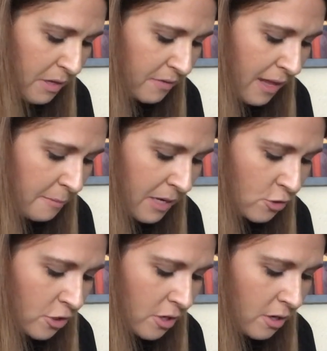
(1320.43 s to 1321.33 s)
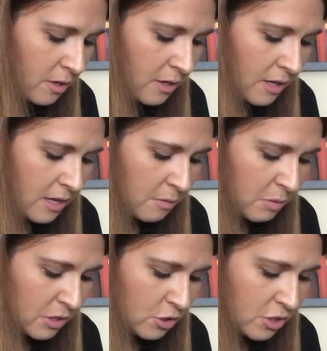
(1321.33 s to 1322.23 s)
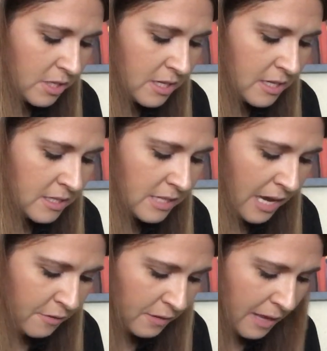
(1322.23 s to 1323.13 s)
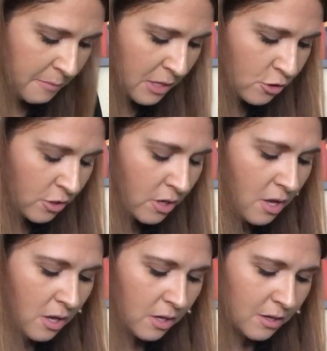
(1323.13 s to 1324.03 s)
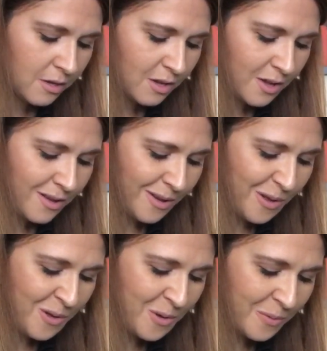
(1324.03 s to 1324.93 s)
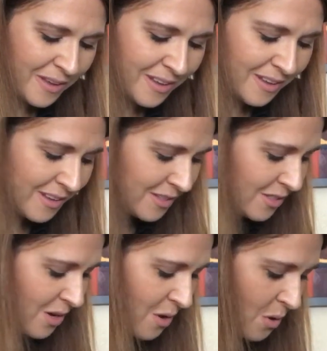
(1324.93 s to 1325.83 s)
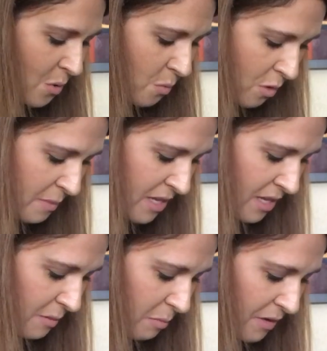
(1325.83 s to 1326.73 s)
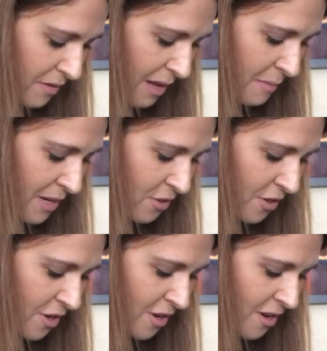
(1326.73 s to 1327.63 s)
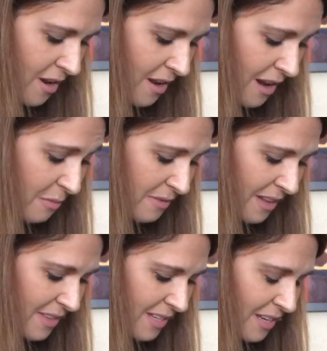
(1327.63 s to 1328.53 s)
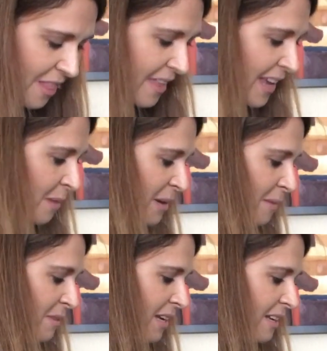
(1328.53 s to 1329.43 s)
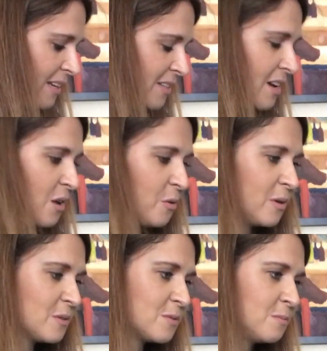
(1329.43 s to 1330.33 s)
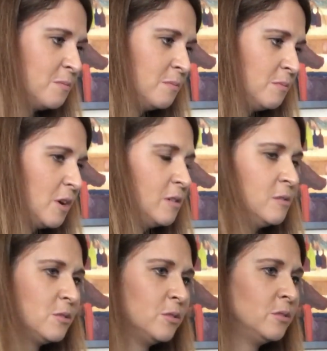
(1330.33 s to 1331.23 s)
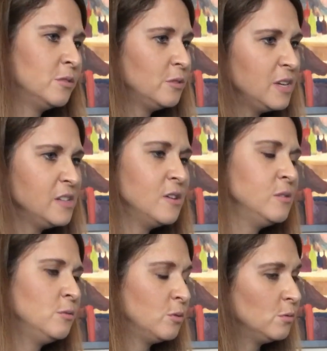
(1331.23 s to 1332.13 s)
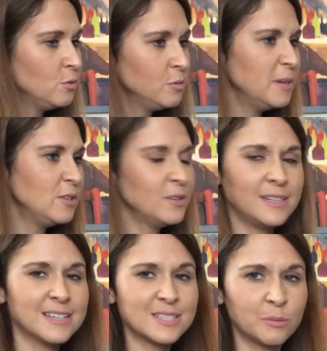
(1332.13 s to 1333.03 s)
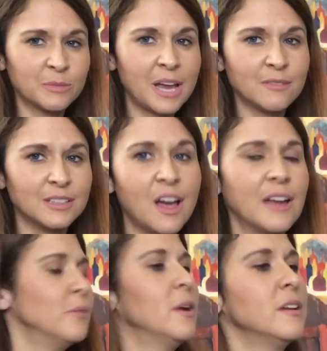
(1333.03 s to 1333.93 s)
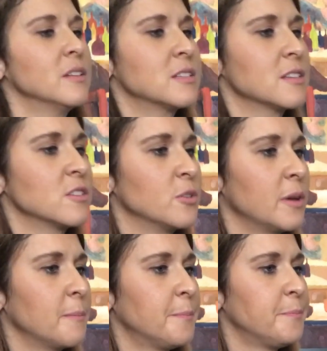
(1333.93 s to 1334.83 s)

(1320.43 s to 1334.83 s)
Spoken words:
B flat major, but she's A flat major, always a woman. B flat major. Now we've got this little thing coming up that he does where he goes dun, do, do, do, do, do, do, do, do. He does some kind of a line, right? Let's listen to it.